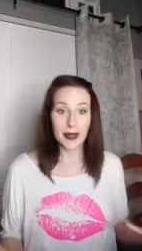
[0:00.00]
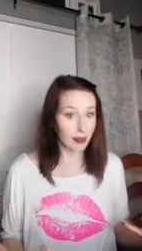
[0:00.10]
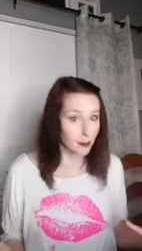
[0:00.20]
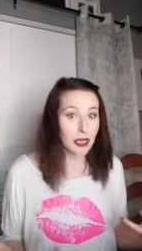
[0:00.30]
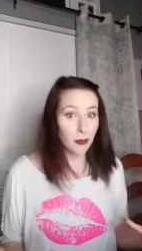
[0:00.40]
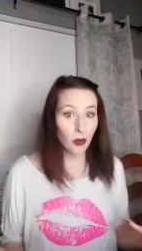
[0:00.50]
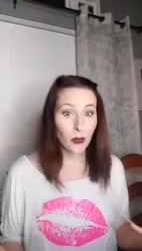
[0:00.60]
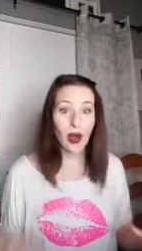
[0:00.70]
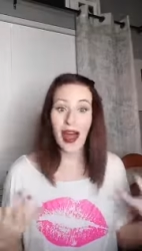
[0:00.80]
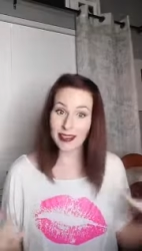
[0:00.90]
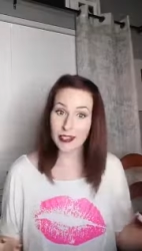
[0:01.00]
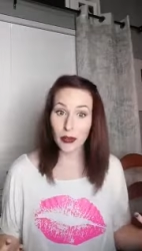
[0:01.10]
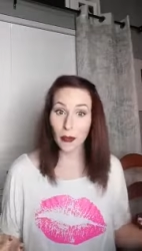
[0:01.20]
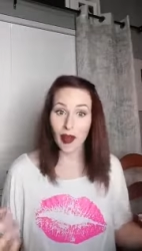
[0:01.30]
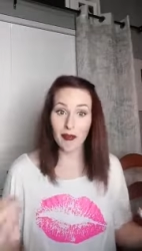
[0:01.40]
People will ask you
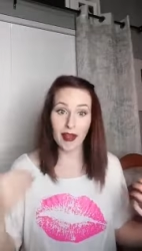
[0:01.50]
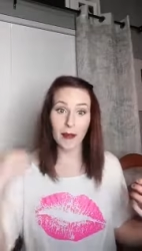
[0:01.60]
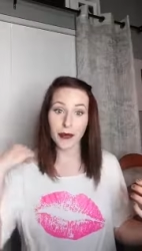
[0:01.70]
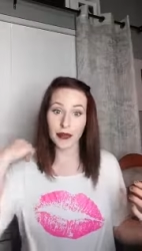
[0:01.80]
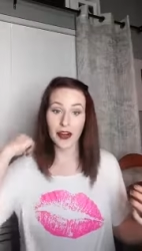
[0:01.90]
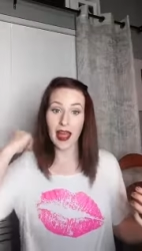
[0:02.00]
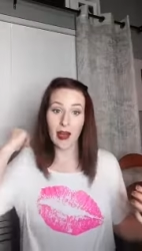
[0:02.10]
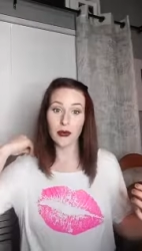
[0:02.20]
about that when you're out,